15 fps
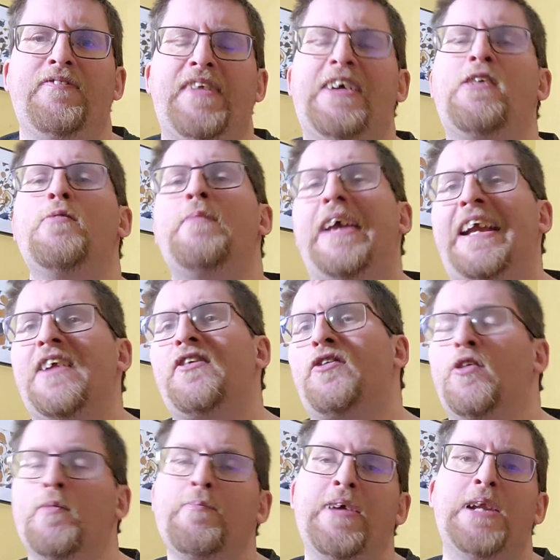make it
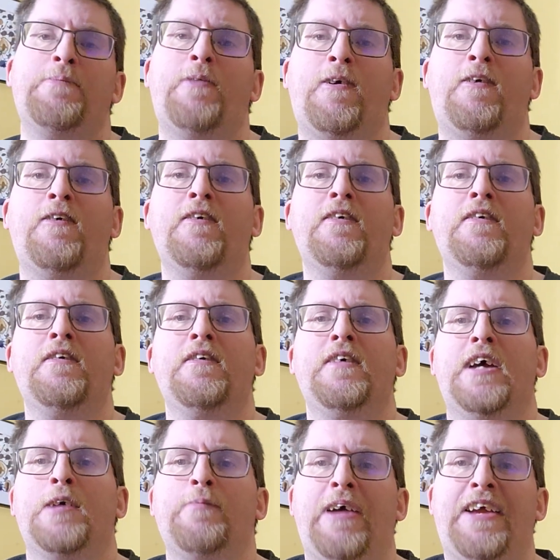so a minimal,
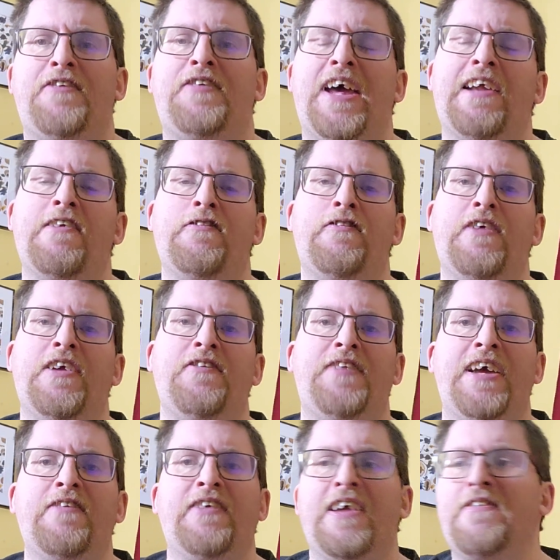instead
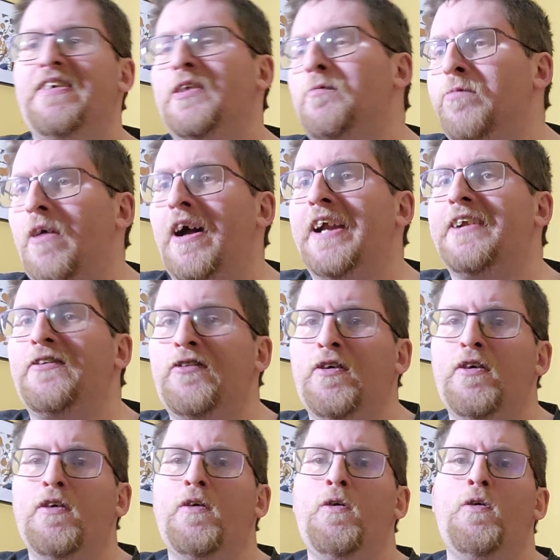of giving a product
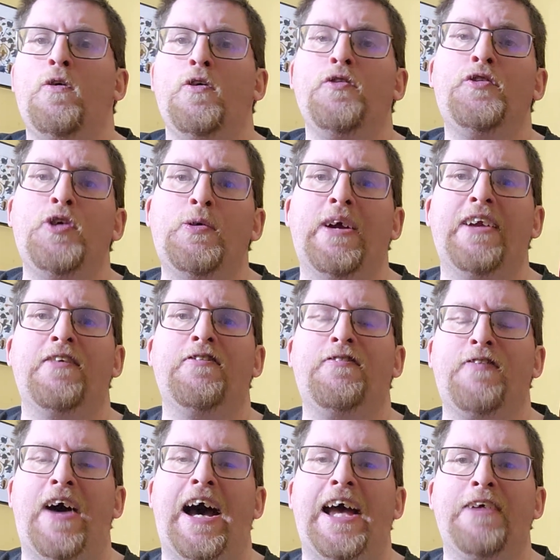2 out of
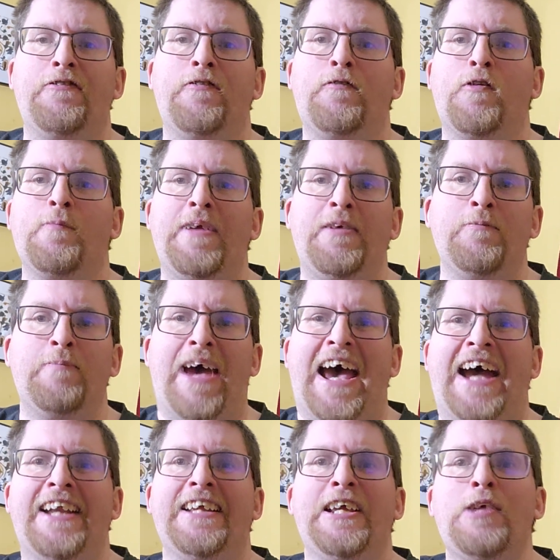5 for being
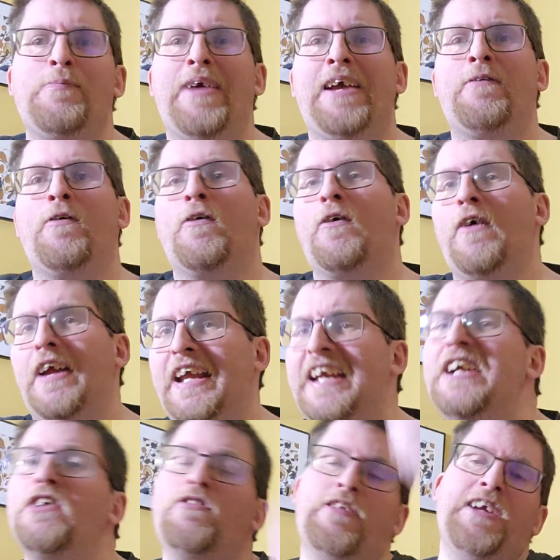bad, eBay will
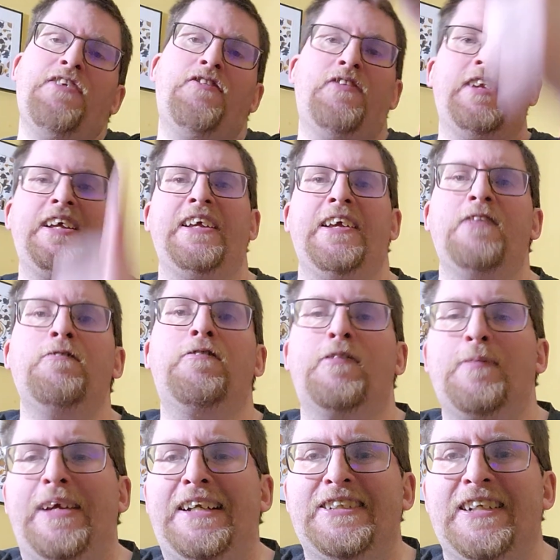increase the
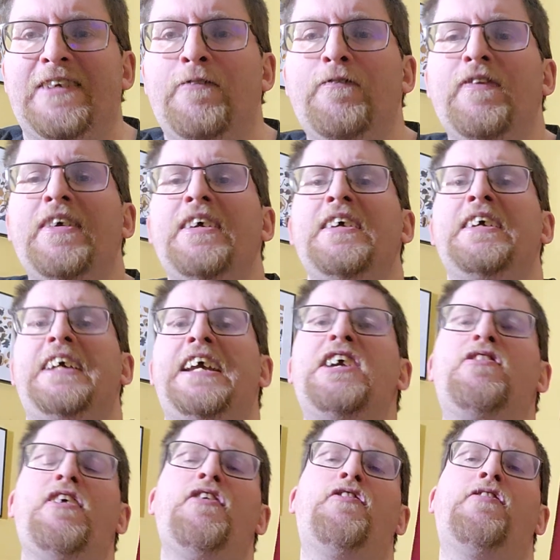information,
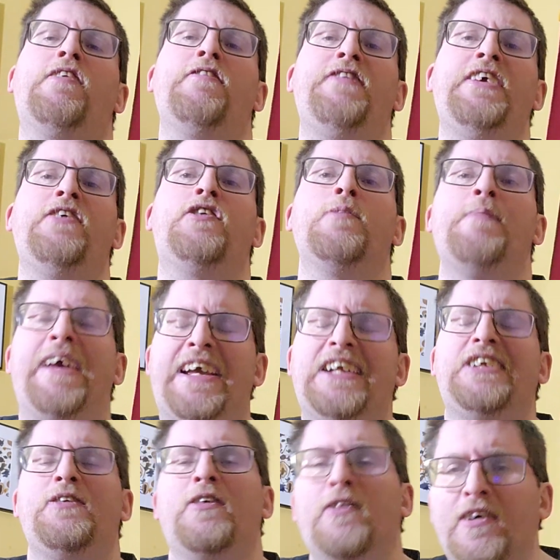increase the review to make
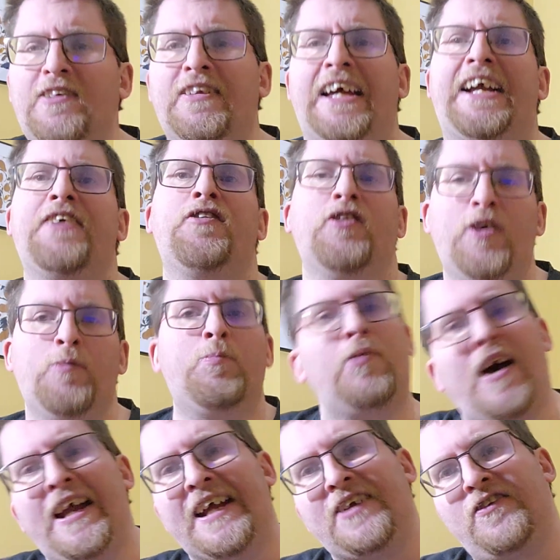it look like it's a good
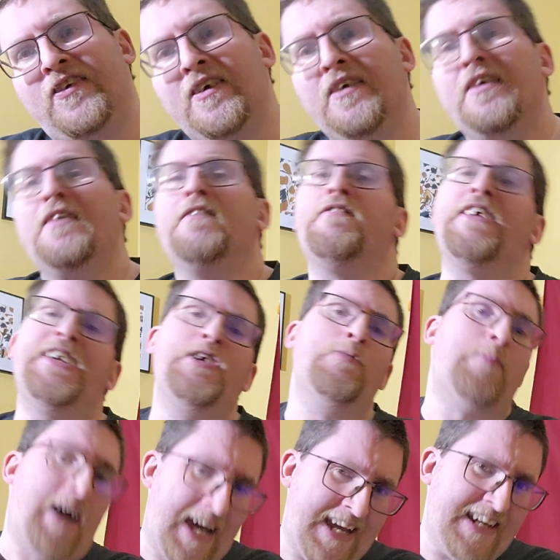product. Then
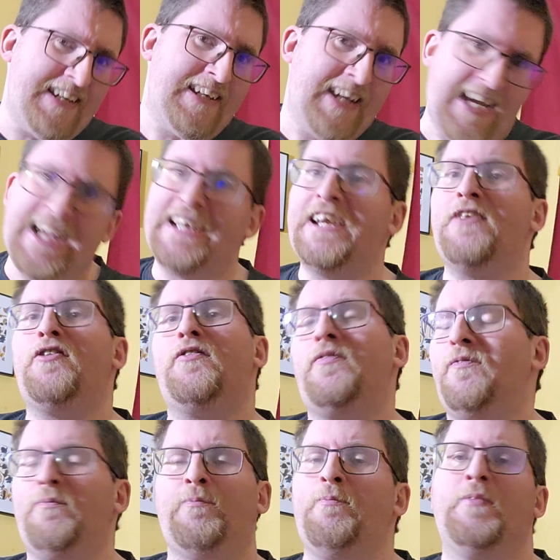you buy it and it's
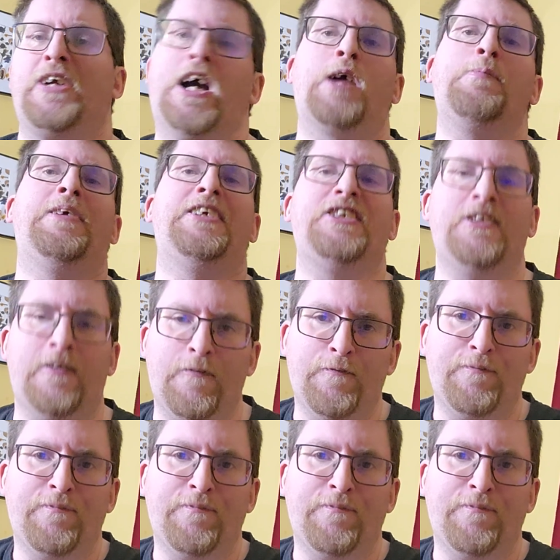garbage.